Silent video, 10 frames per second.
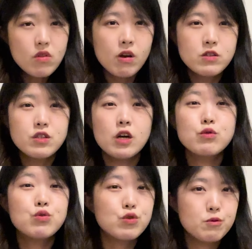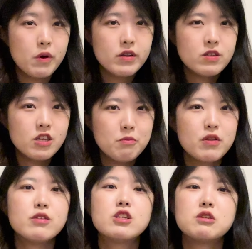It's not too spicy, but
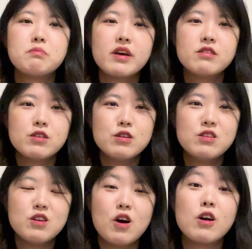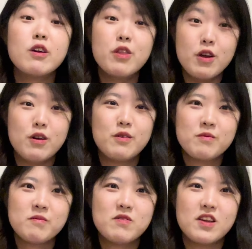the spices are there.
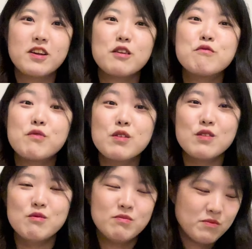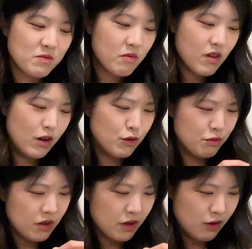I can feel them. That's
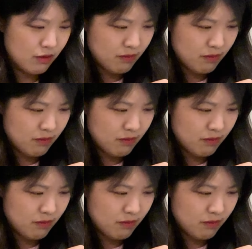really good.